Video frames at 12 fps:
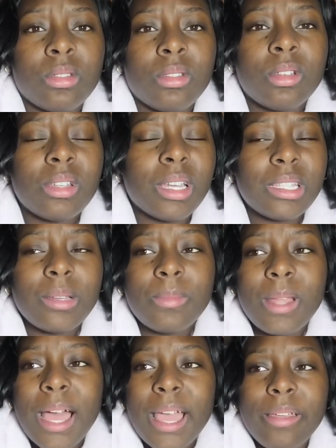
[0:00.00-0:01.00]
looking at them
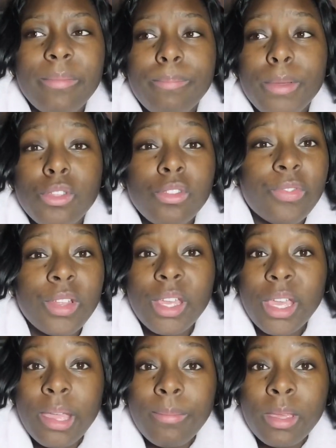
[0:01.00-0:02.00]
like, bitch, you finna
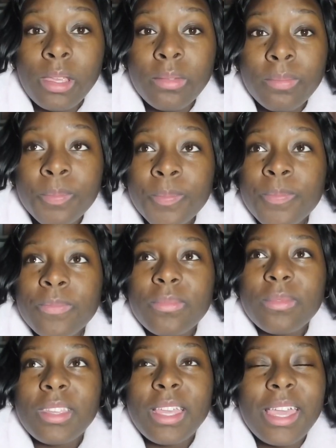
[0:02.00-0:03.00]
hit me?
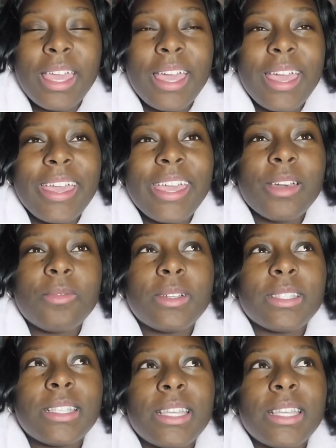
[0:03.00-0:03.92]
And it was